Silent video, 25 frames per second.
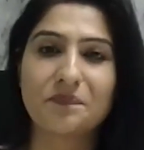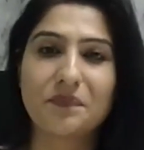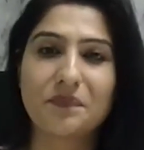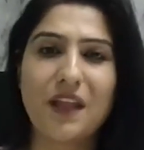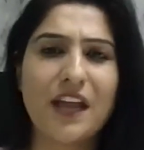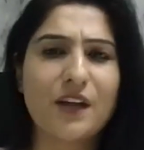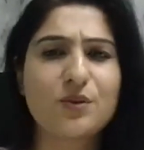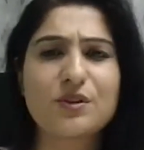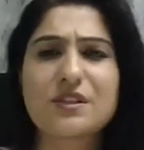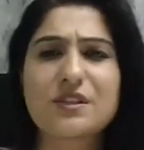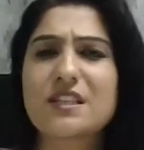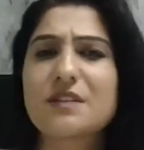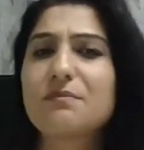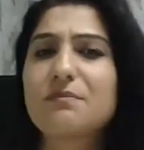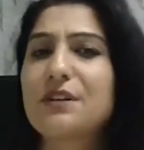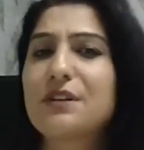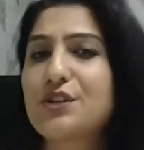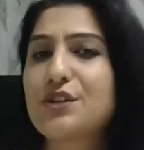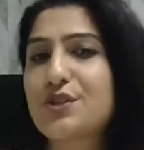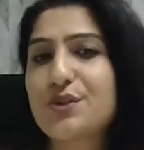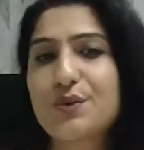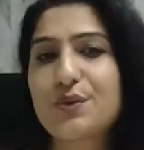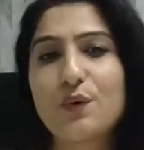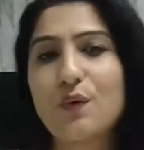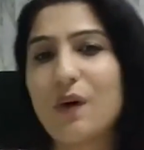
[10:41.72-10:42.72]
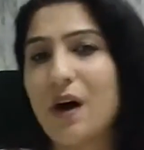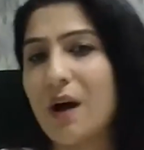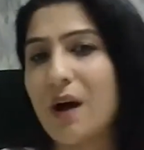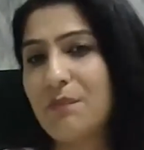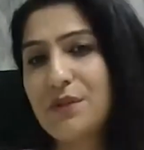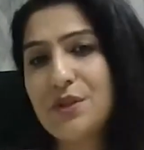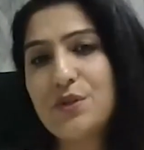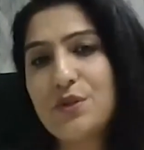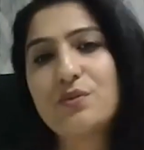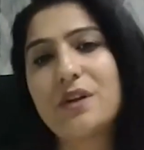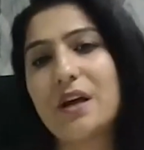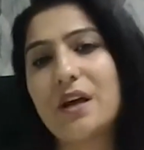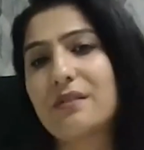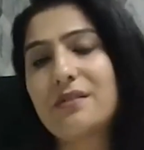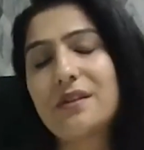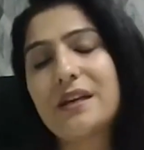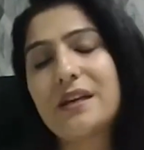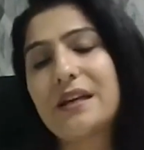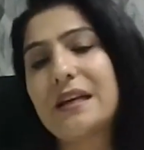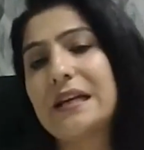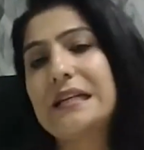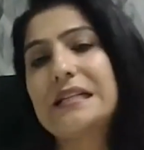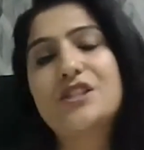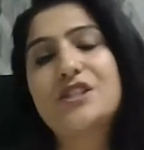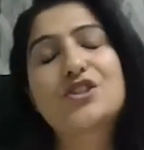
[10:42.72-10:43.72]
I could simply show up, do
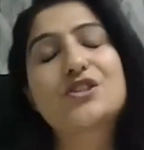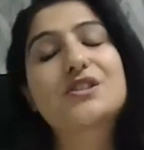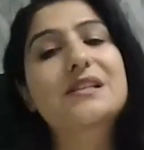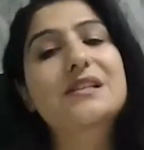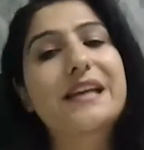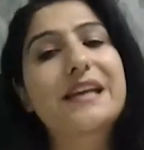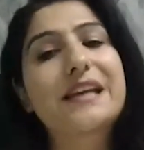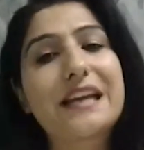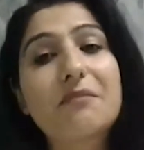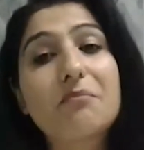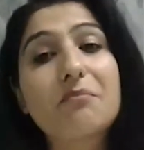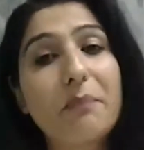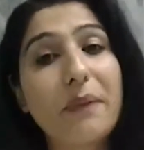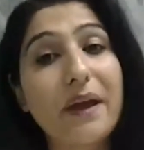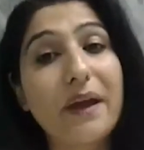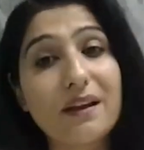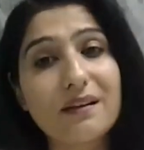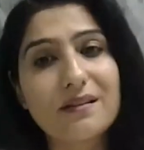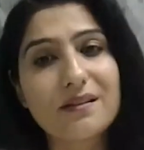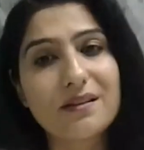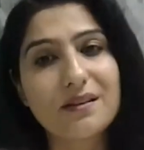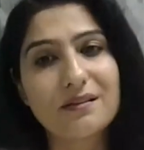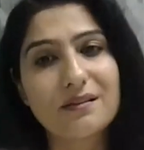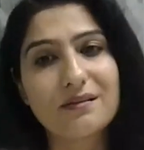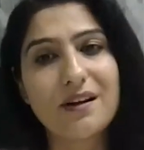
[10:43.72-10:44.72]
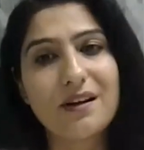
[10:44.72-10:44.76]
nothing, and just get paid.